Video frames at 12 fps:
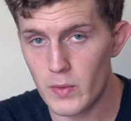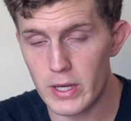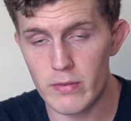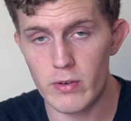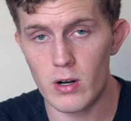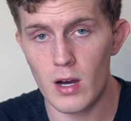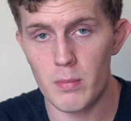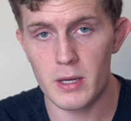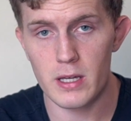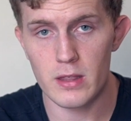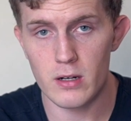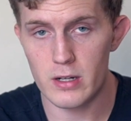Like if you're
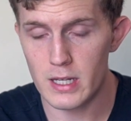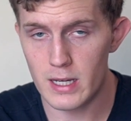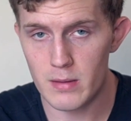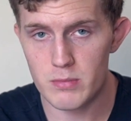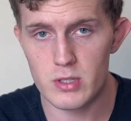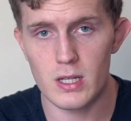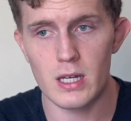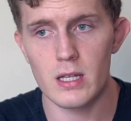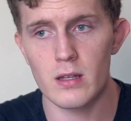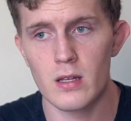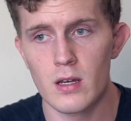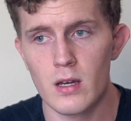hopping in their DMs,
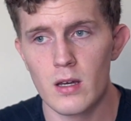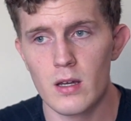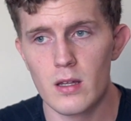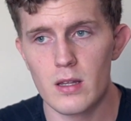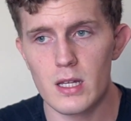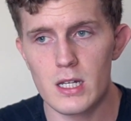they